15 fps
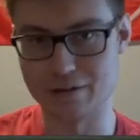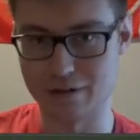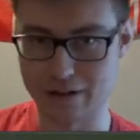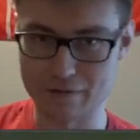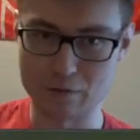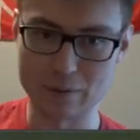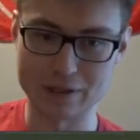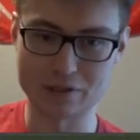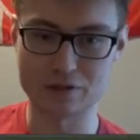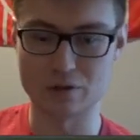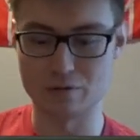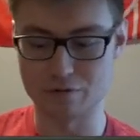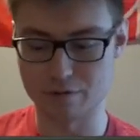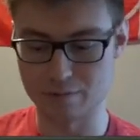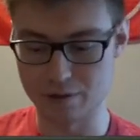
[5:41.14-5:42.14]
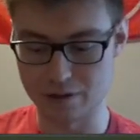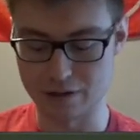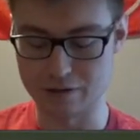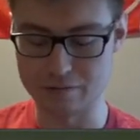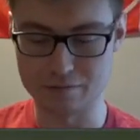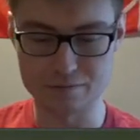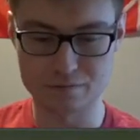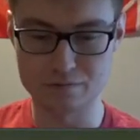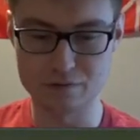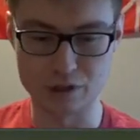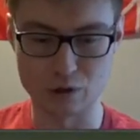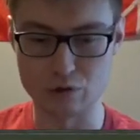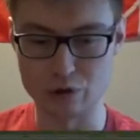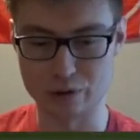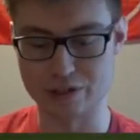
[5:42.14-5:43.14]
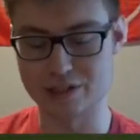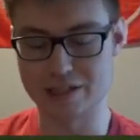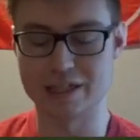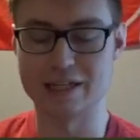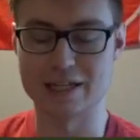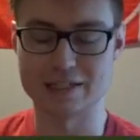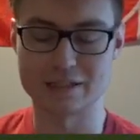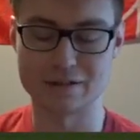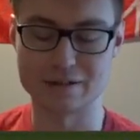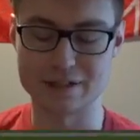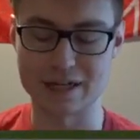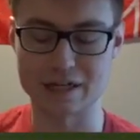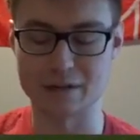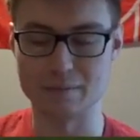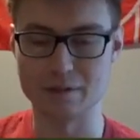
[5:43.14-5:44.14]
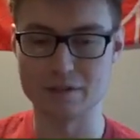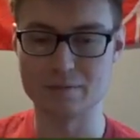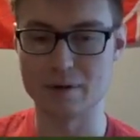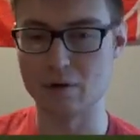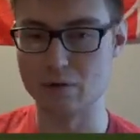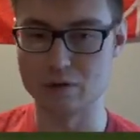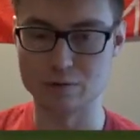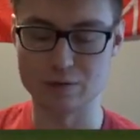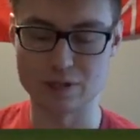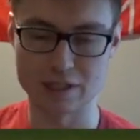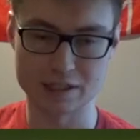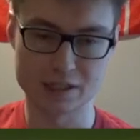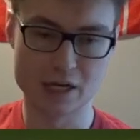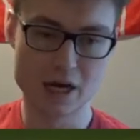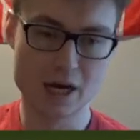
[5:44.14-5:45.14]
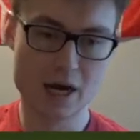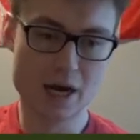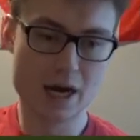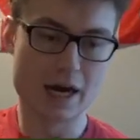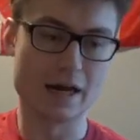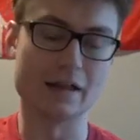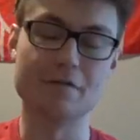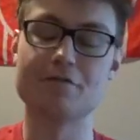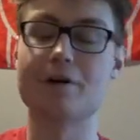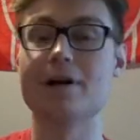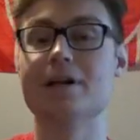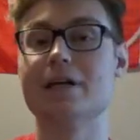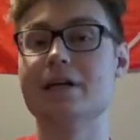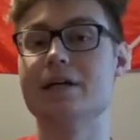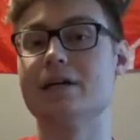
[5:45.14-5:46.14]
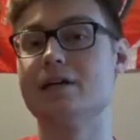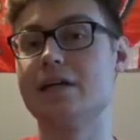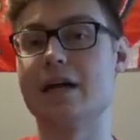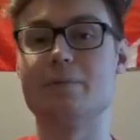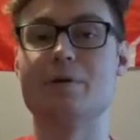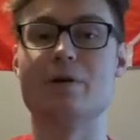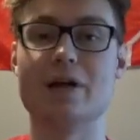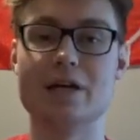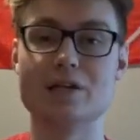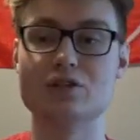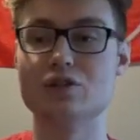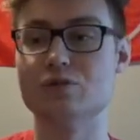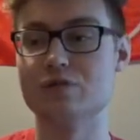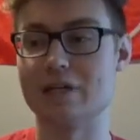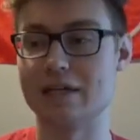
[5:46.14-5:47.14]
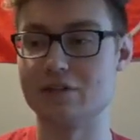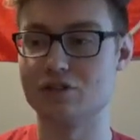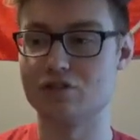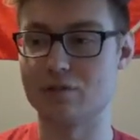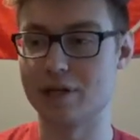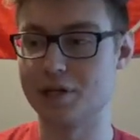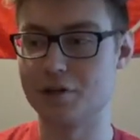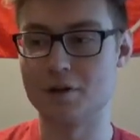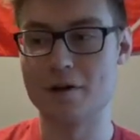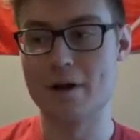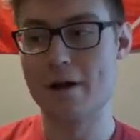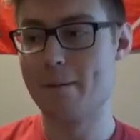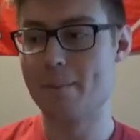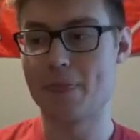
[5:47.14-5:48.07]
down the left wing. So from Lucas stayed in that center attacking mid spot, which was nice. And then finally, Gabriel Jesus at striker.